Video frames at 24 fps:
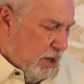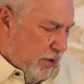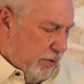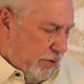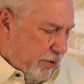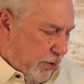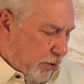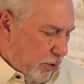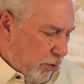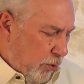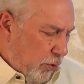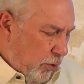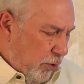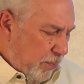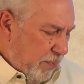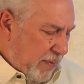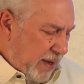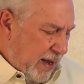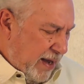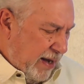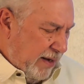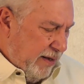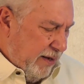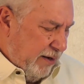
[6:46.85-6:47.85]
The old
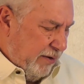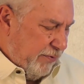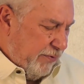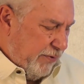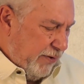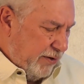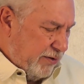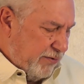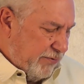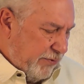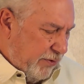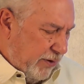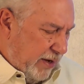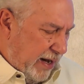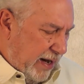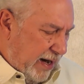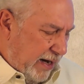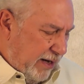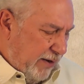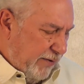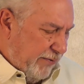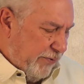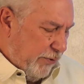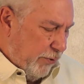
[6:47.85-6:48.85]
man had fished for
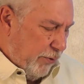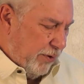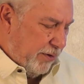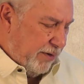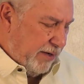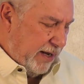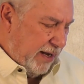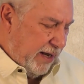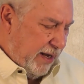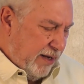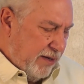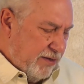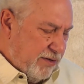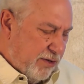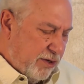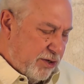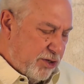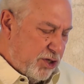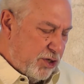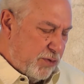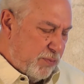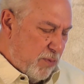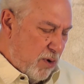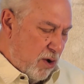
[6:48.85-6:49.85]
84 days in a
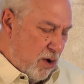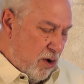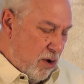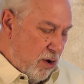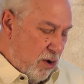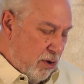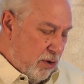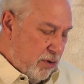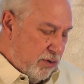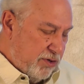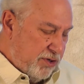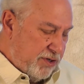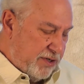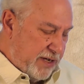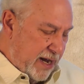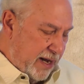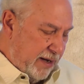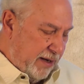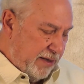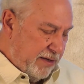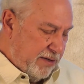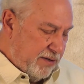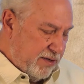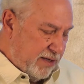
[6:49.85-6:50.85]
small
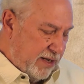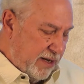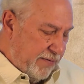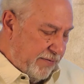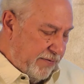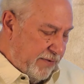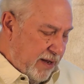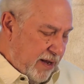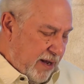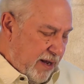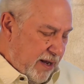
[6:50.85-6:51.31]
sailing skiff